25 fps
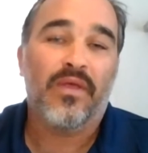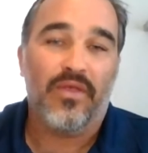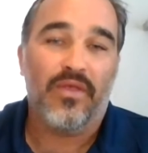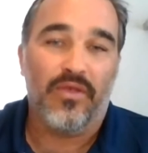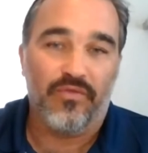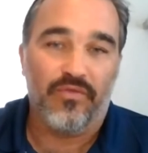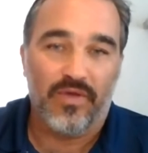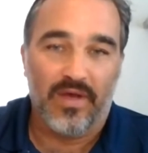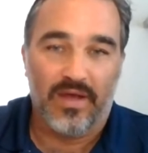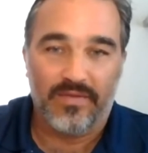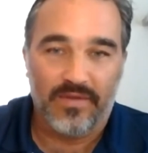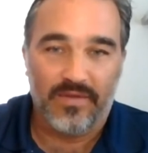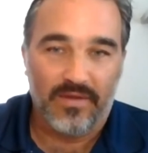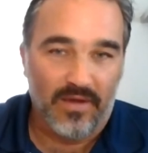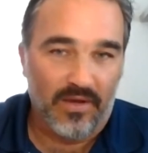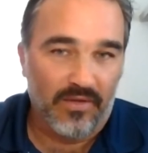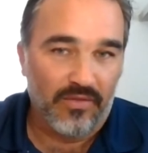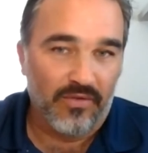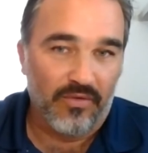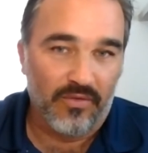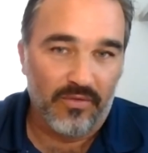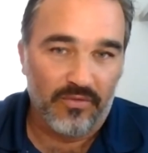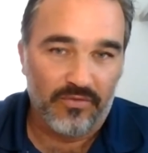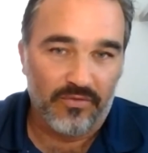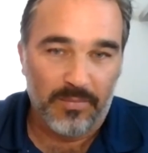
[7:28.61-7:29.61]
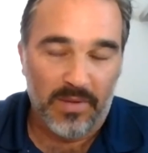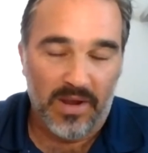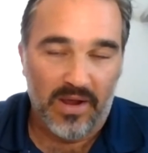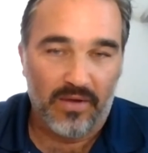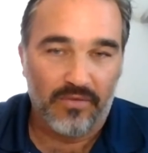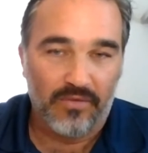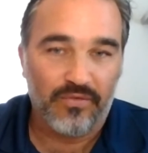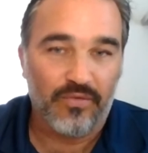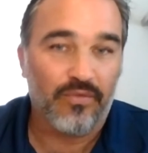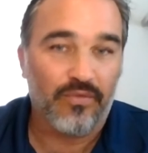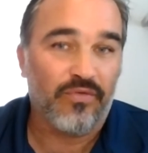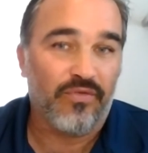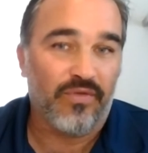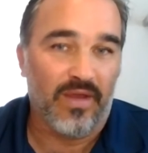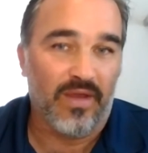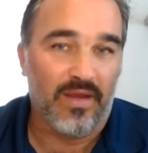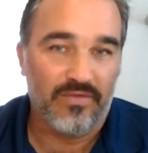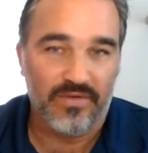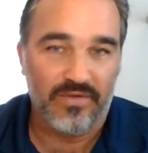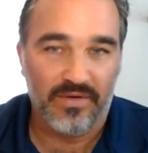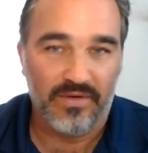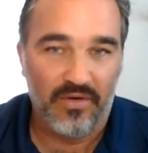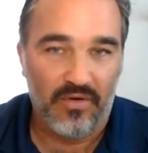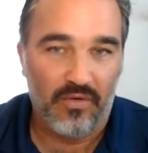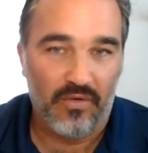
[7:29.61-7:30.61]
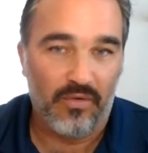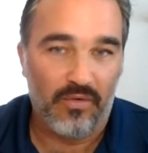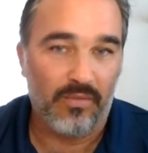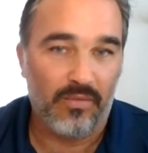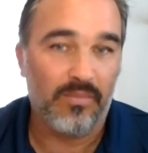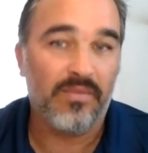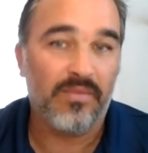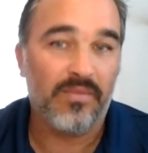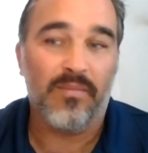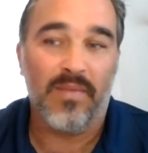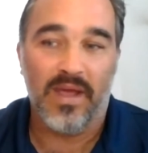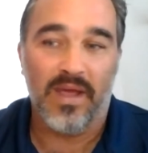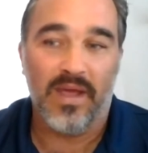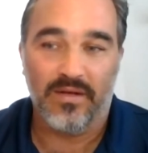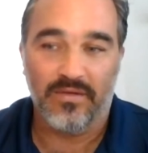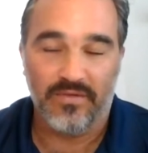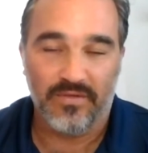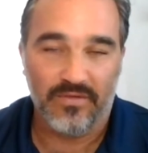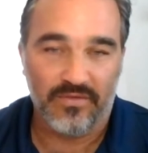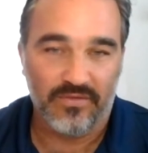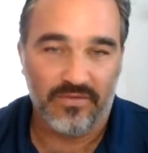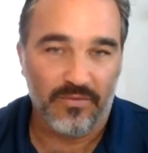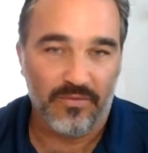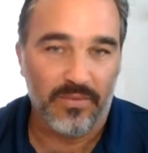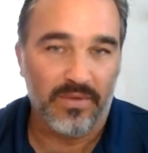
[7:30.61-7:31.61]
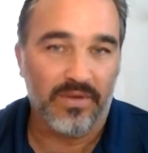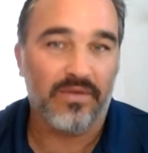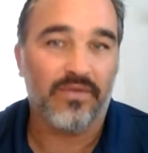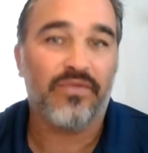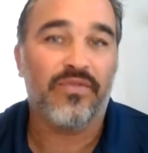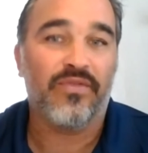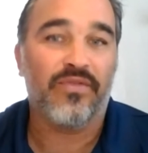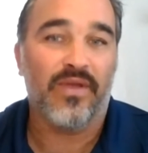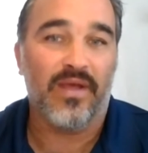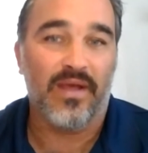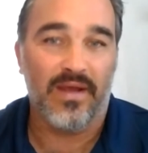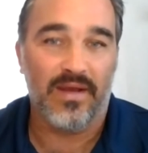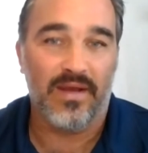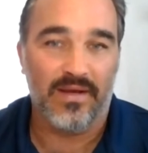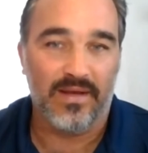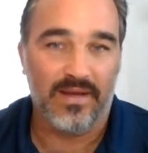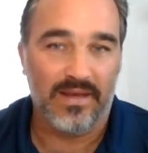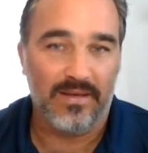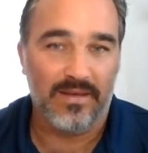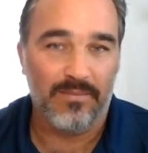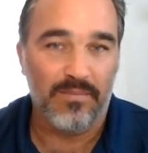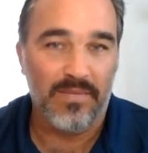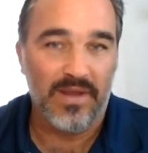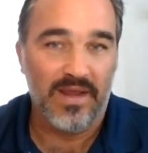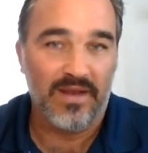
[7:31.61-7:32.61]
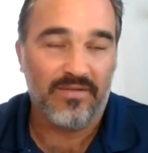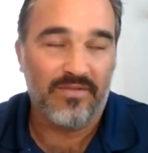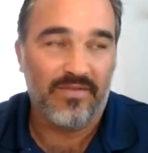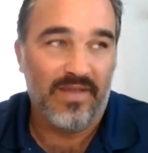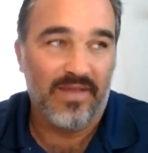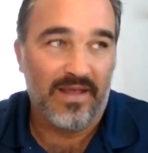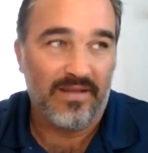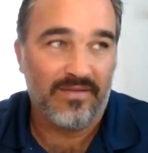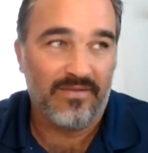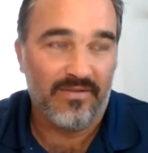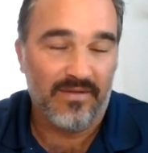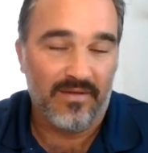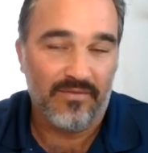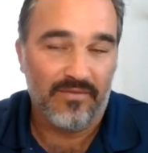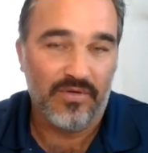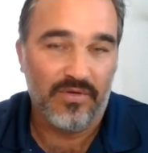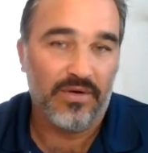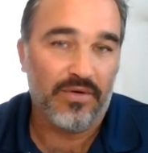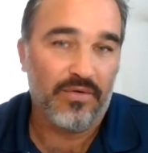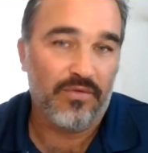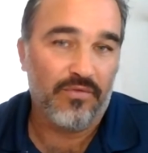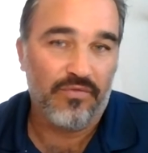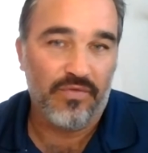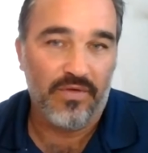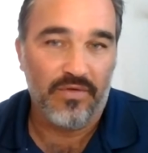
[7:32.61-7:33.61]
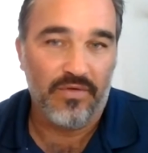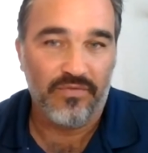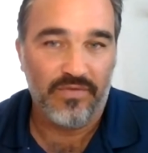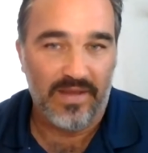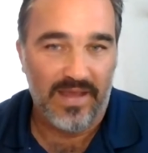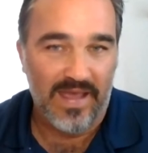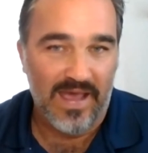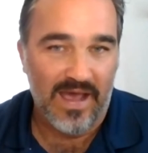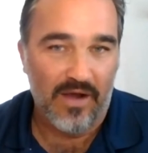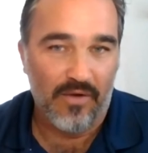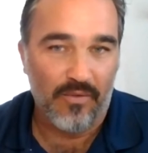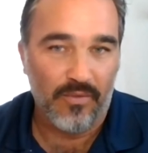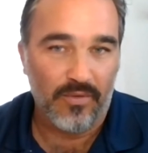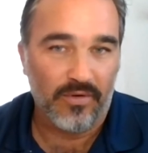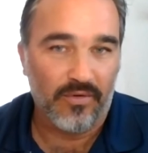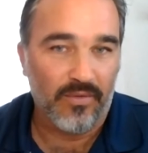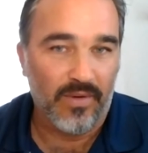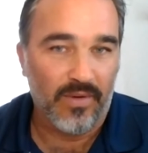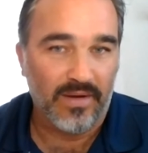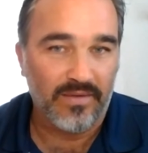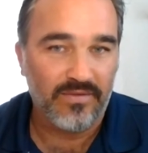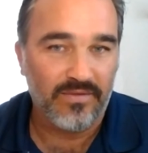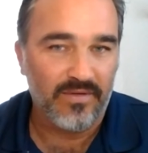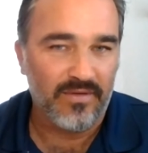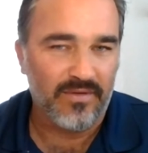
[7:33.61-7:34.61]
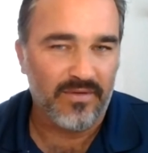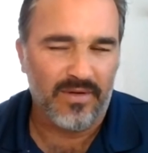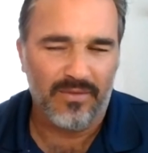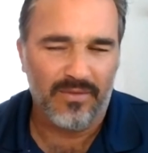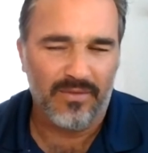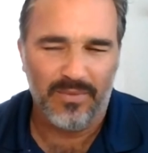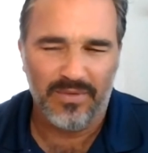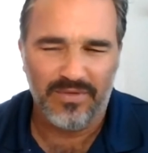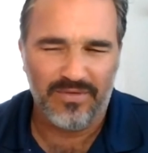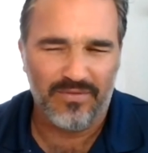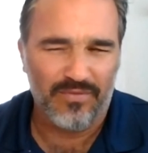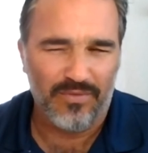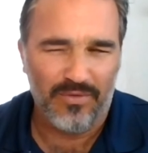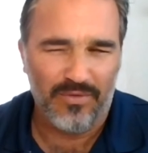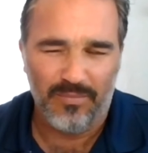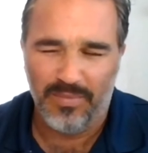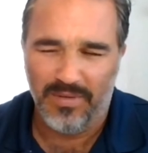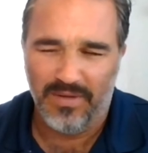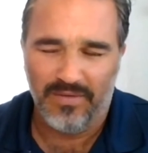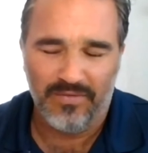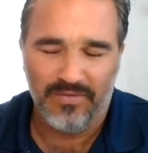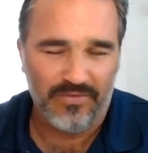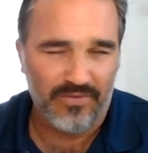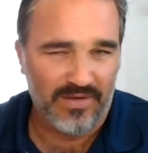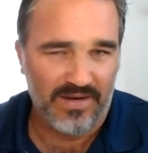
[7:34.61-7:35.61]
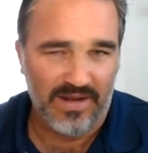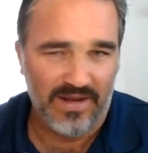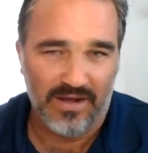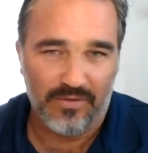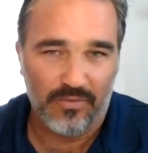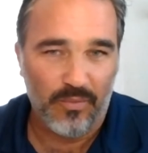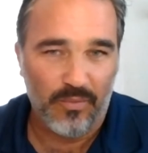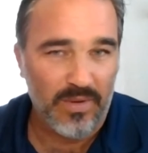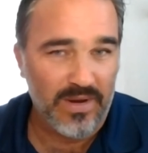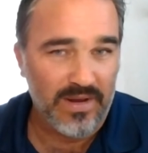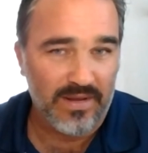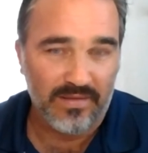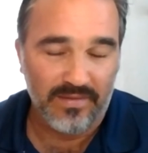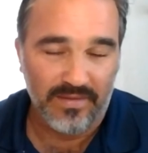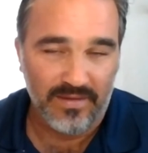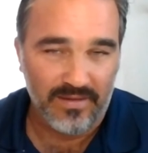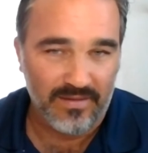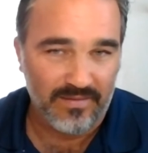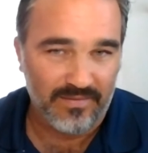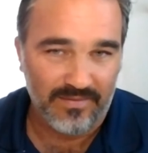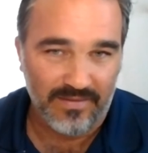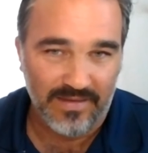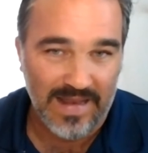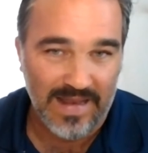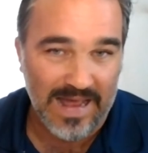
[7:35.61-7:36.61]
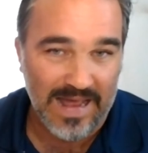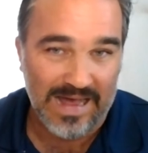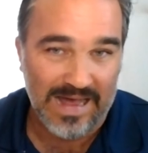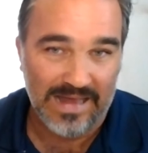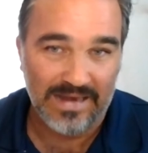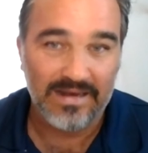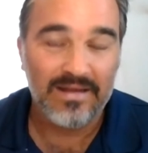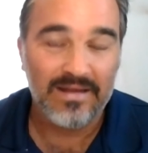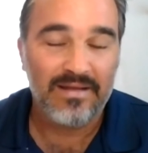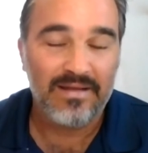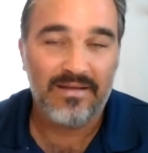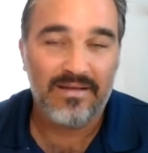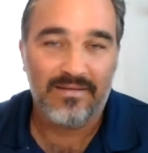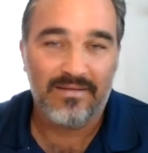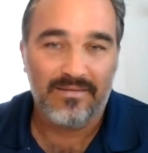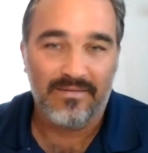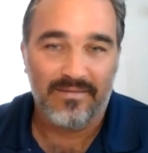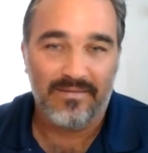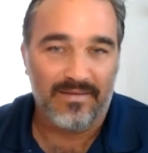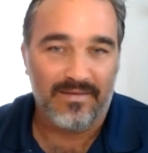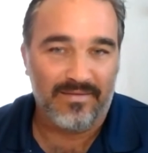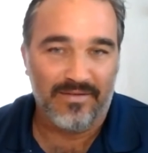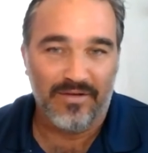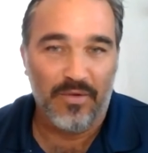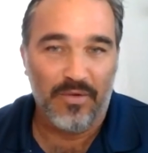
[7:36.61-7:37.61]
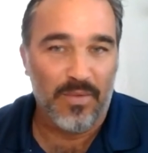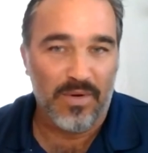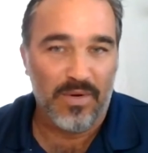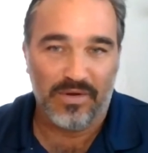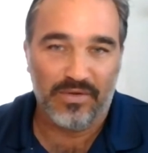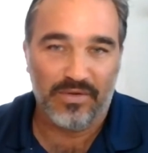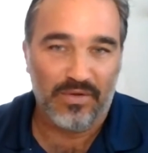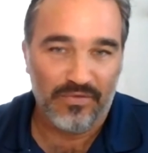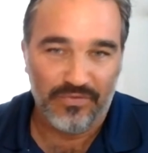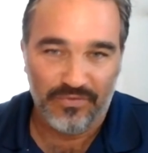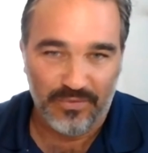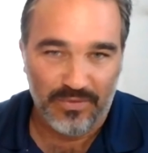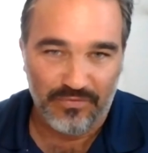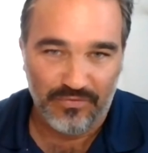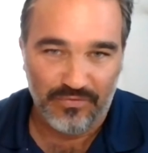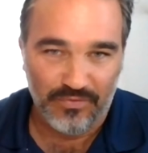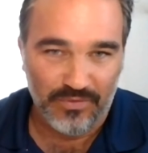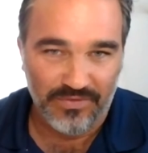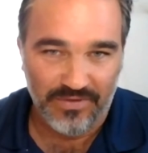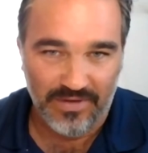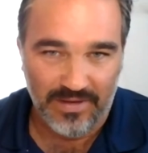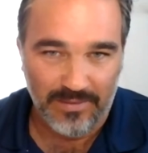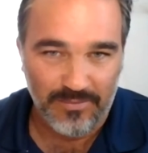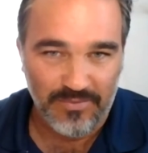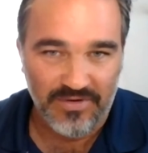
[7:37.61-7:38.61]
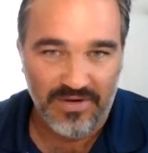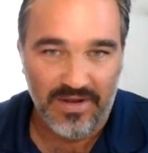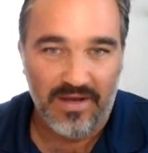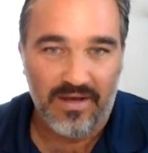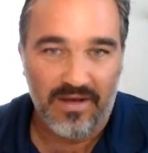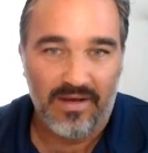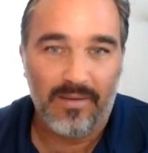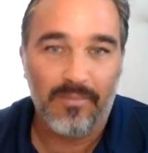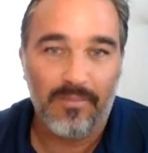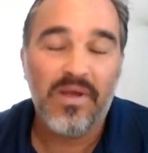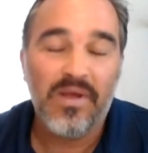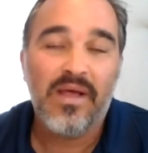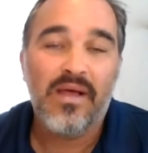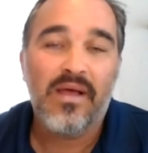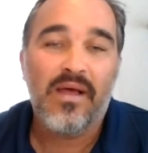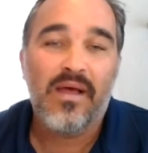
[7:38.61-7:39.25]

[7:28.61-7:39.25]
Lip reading: You've got the other spouse who stays at home, manages the real estate, and meets that 750-hour criteria, which if you pencil it out weekly, it's nowhere close to a full-time job.